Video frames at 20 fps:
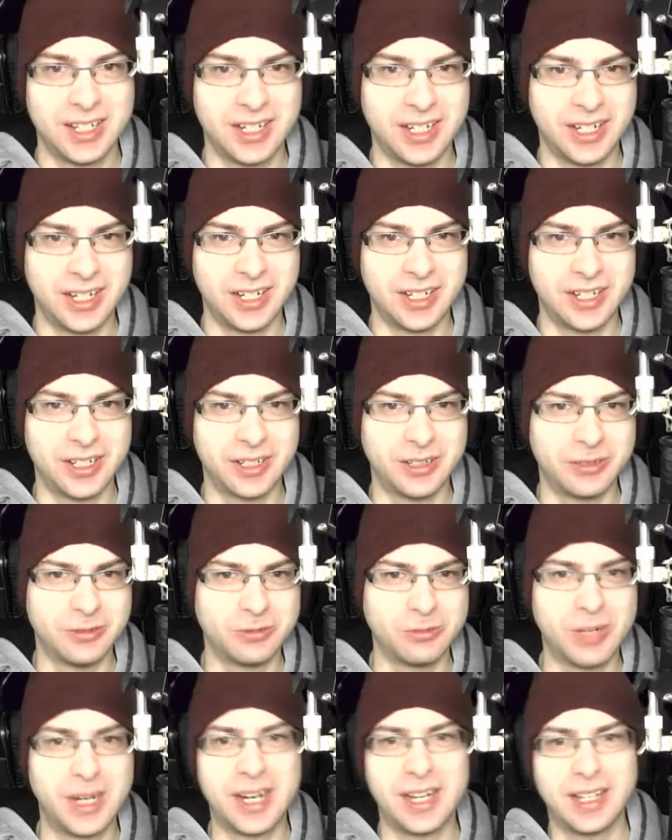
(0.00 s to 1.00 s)
uh,
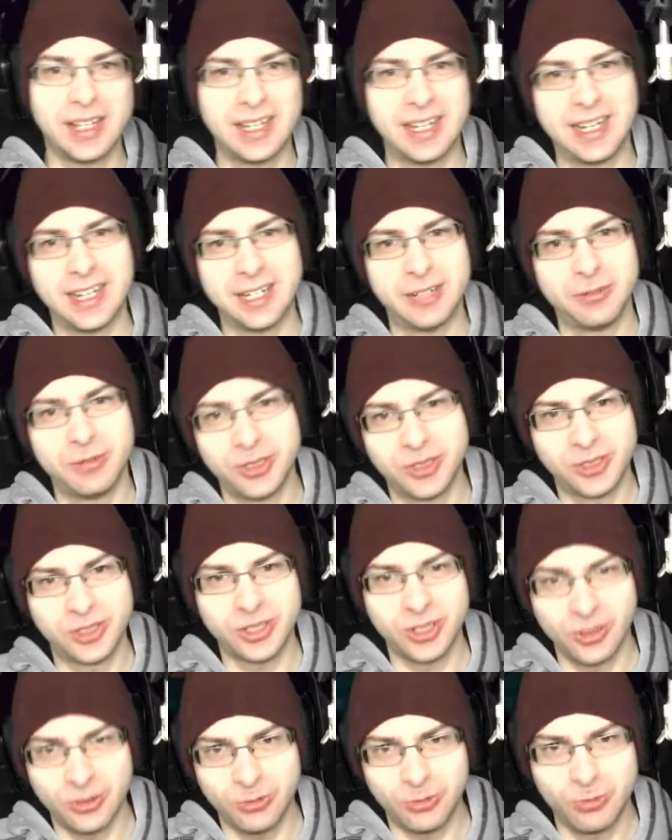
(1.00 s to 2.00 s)
while I was
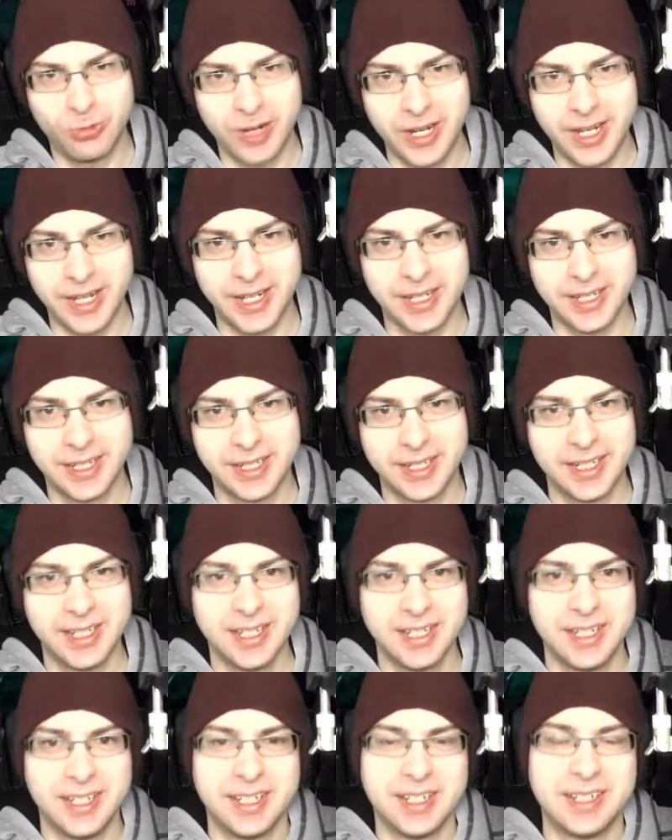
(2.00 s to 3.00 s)
away.
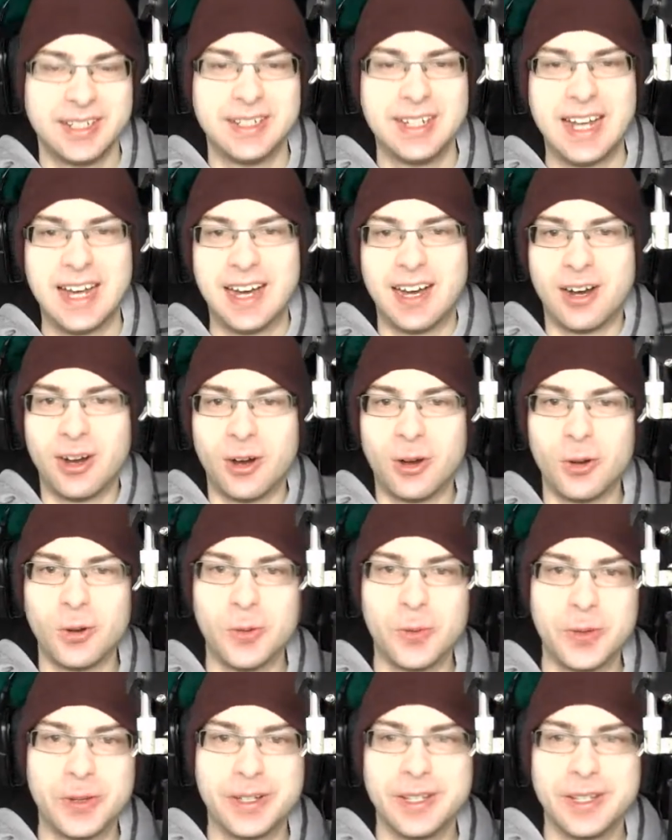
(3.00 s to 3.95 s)
Now,